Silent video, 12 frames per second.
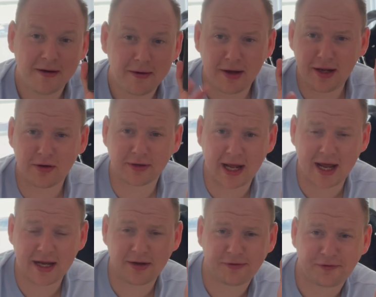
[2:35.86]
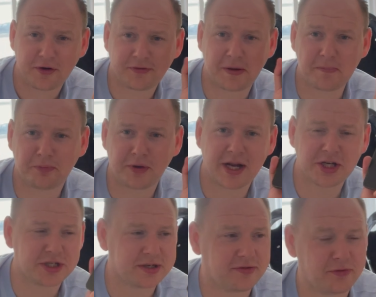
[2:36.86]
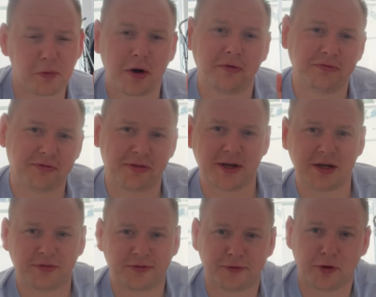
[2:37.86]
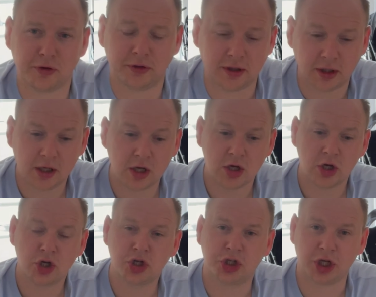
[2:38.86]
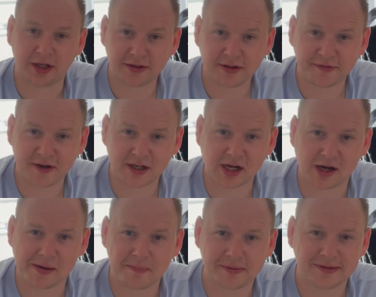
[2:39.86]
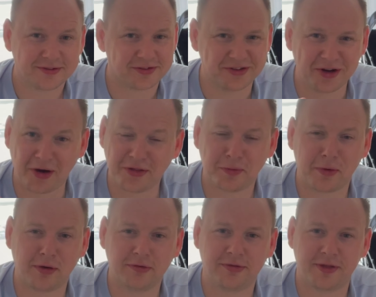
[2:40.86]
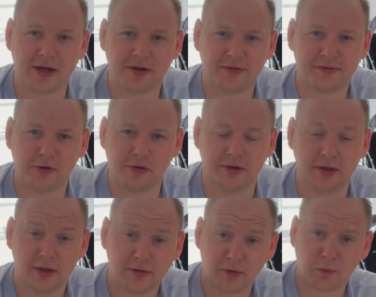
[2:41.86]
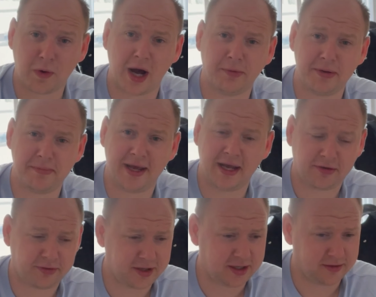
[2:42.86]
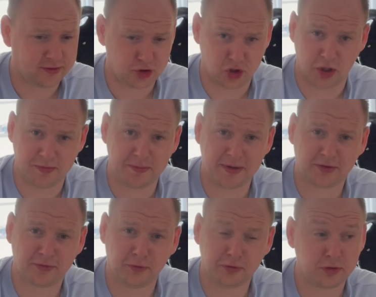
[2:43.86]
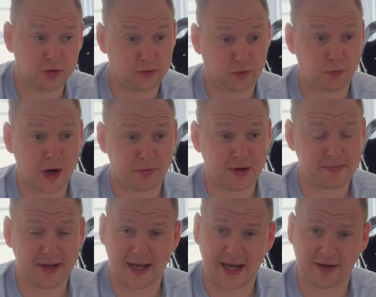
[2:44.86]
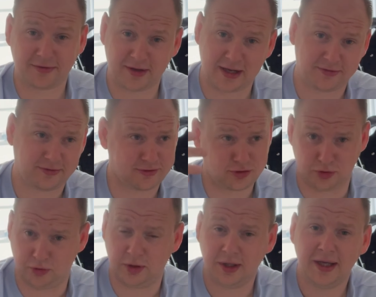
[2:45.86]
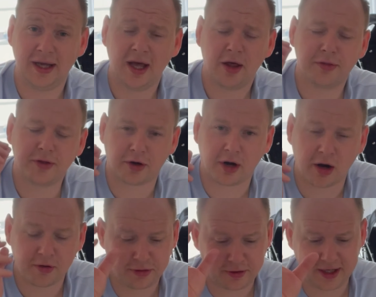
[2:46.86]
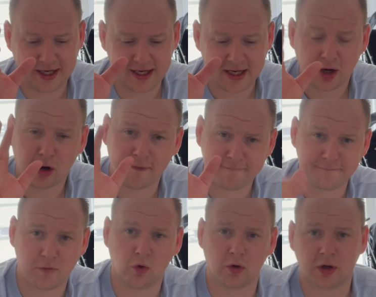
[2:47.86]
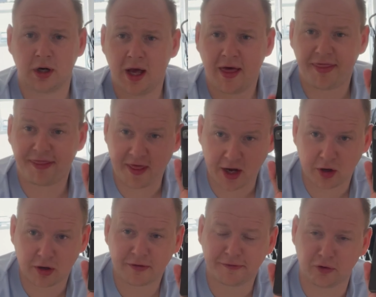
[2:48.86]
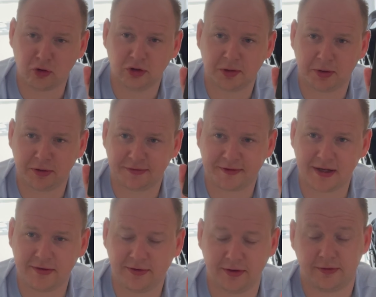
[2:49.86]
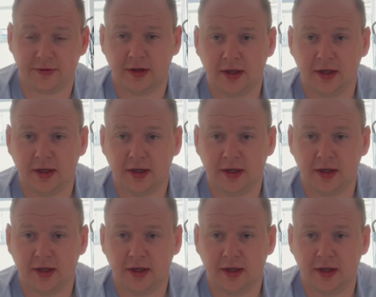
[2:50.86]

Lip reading: Here guys, first impressions, world's thinnest phone. Shut the fuck up. It's not the world's thinnest phone. The Huawei Mate X3, the Xiaomi Mix Fold 2, the Huawei Mate XS2. There are 3 or 4 thinner foldable devices.